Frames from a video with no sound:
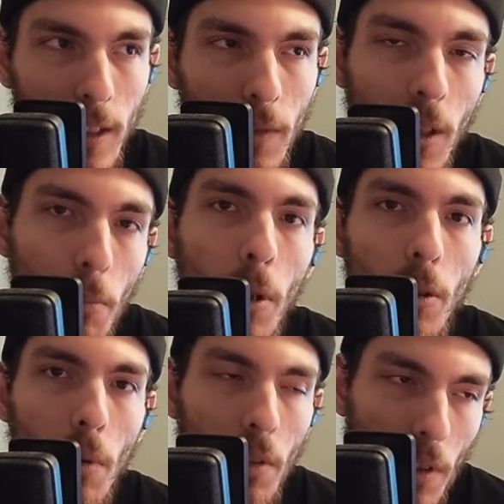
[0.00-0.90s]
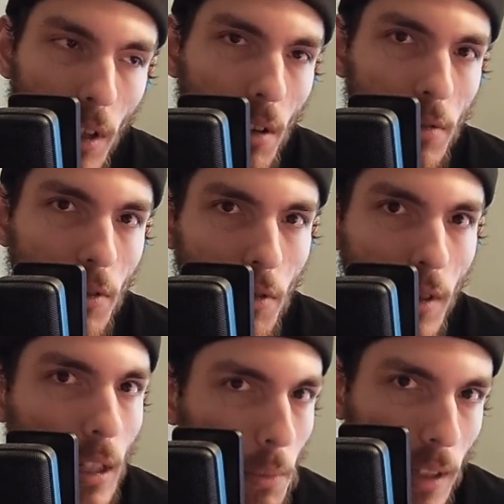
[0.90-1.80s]
even in book one of like, oh, it's a
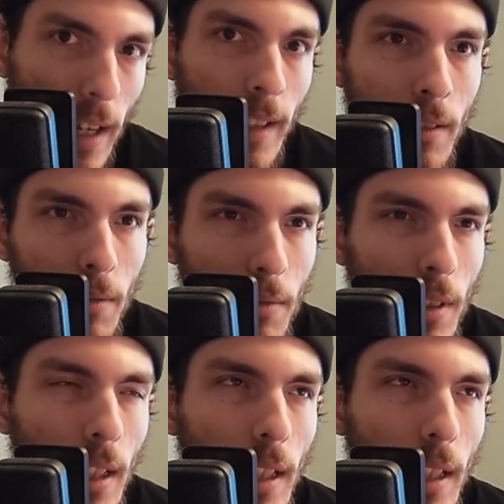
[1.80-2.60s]
tree, and we kind of,